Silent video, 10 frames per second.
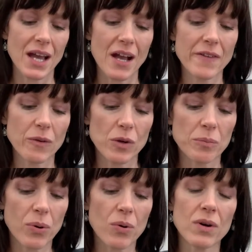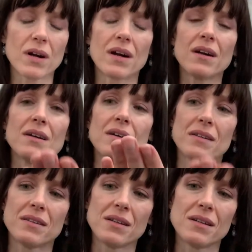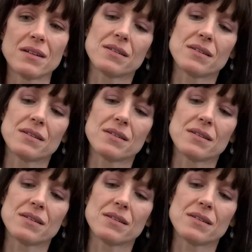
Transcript: and they will pour the